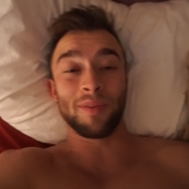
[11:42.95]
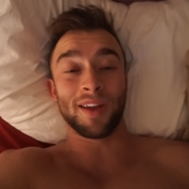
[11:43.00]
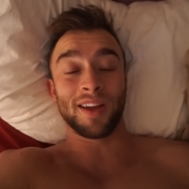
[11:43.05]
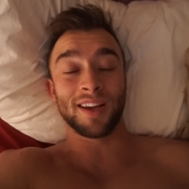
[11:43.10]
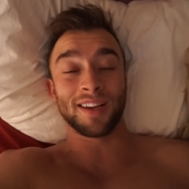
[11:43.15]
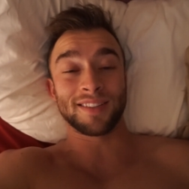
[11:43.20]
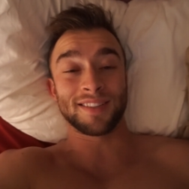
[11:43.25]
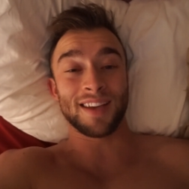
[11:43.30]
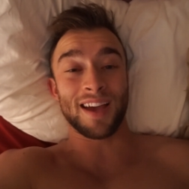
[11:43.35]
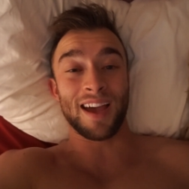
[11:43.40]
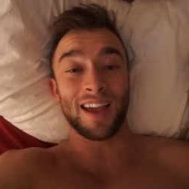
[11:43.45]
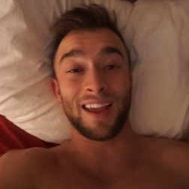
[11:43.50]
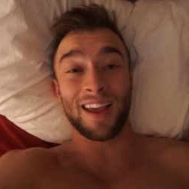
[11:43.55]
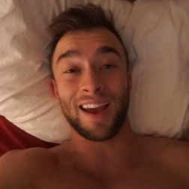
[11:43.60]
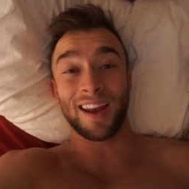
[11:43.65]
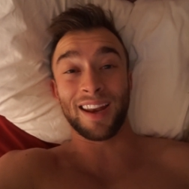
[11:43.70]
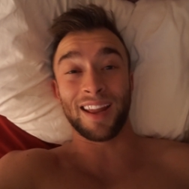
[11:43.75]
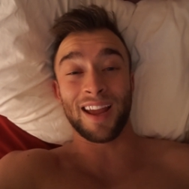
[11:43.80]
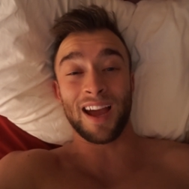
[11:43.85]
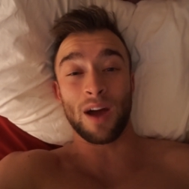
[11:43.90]
because I
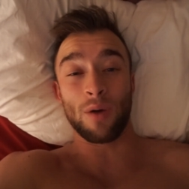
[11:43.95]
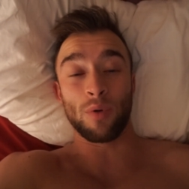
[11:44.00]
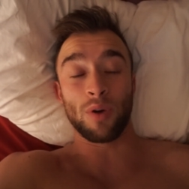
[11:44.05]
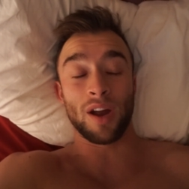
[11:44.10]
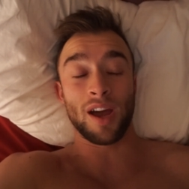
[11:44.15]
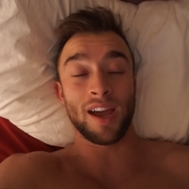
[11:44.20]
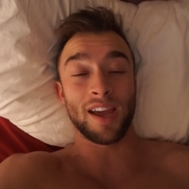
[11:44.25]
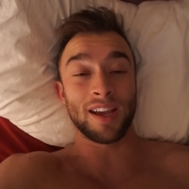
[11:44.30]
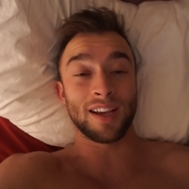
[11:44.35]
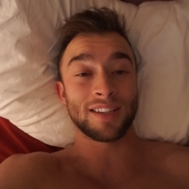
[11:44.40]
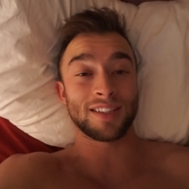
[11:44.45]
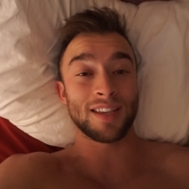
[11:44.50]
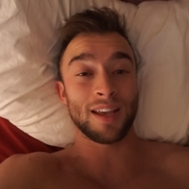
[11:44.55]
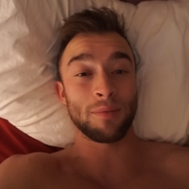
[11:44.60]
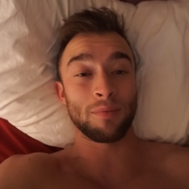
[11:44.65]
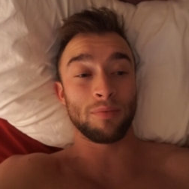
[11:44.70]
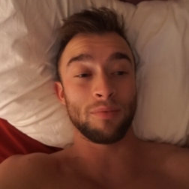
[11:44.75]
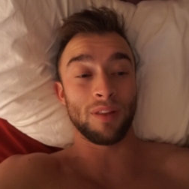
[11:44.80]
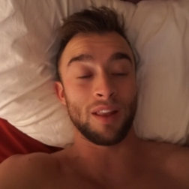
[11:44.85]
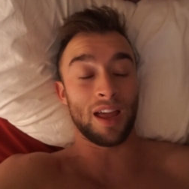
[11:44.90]
kind of got what I accept,